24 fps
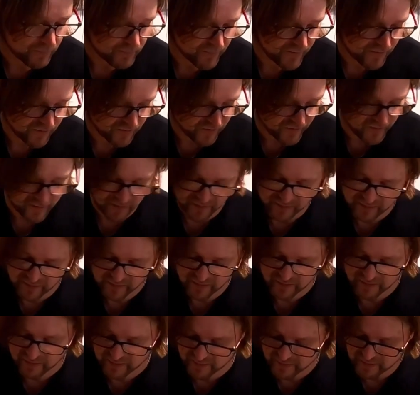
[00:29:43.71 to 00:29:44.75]
this in
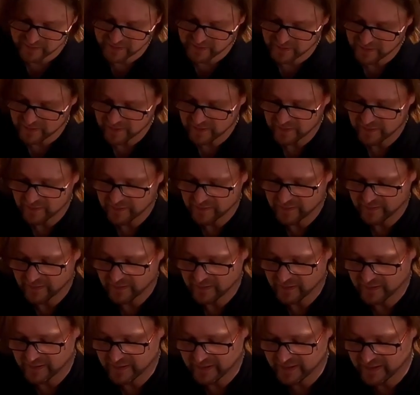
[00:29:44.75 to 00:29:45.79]
the
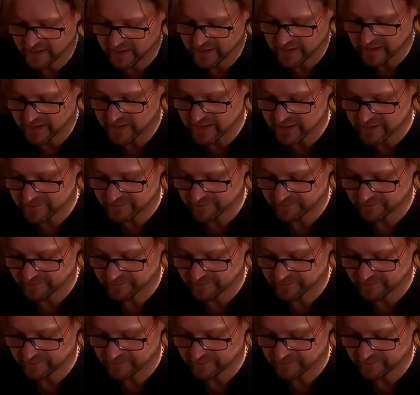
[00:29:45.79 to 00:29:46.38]
lid here.